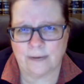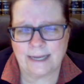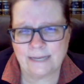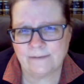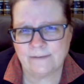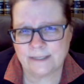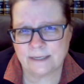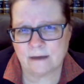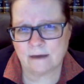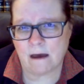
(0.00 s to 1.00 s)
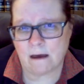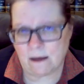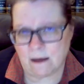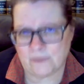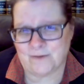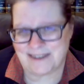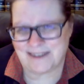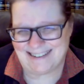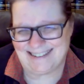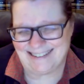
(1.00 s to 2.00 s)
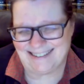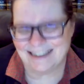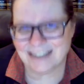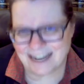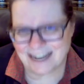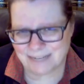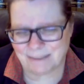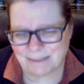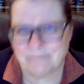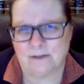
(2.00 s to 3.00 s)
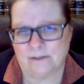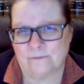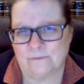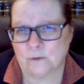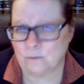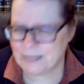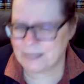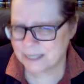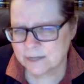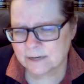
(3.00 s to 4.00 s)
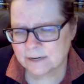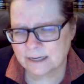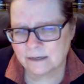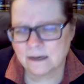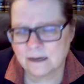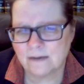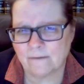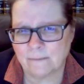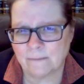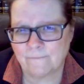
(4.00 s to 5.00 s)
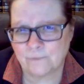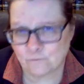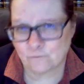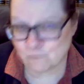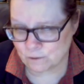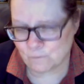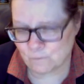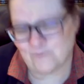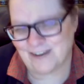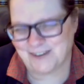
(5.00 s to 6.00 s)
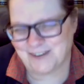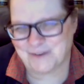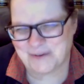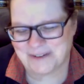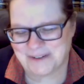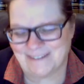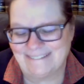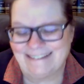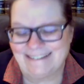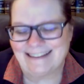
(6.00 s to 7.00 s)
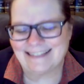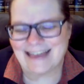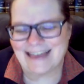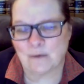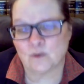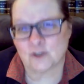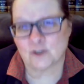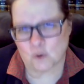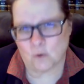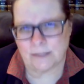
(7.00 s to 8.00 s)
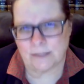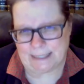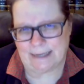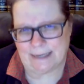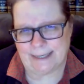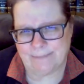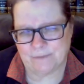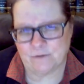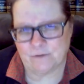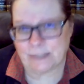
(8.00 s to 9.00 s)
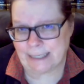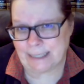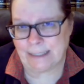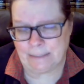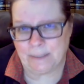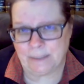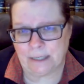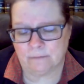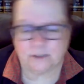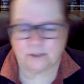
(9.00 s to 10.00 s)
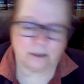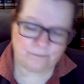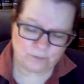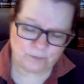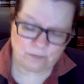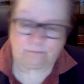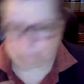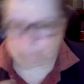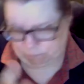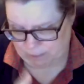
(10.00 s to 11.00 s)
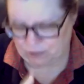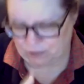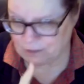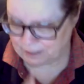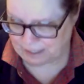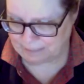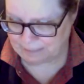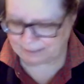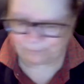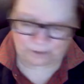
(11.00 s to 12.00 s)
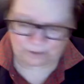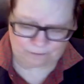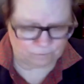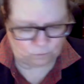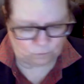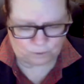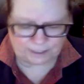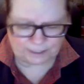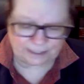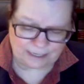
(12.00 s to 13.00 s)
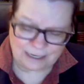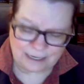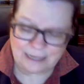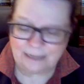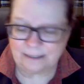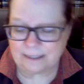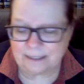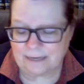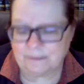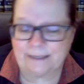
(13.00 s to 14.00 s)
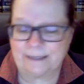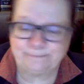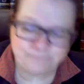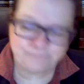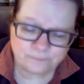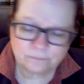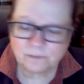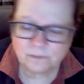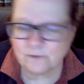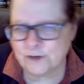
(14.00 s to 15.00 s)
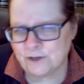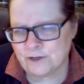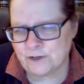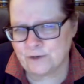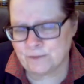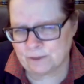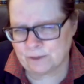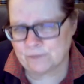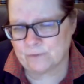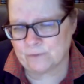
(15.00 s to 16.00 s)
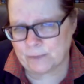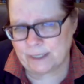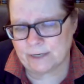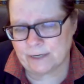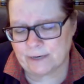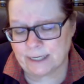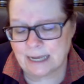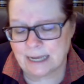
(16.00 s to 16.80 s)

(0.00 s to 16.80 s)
And if it's an authorized and timely motion for rehearing from a true final order, that will toll the time for taking the appeal. So you make sure it's timely. The rules dictate the timeline for you to do your motion for rehearing.